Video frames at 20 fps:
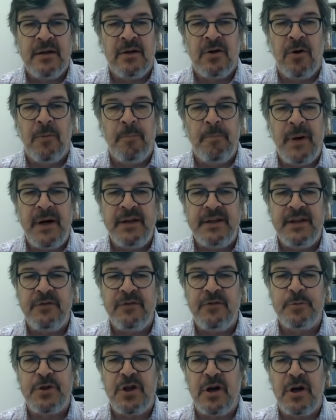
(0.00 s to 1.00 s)

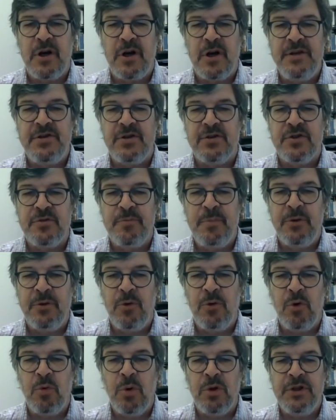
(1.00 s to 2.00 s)
comparative observations
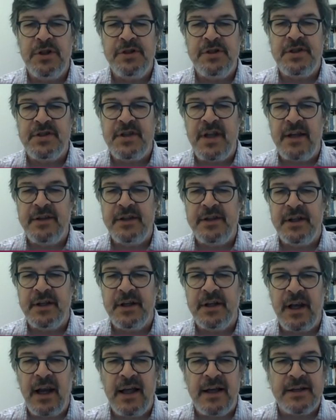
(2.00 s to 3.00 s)
between what is studied
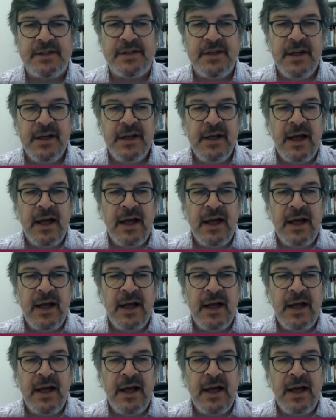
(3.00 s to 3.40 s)
in class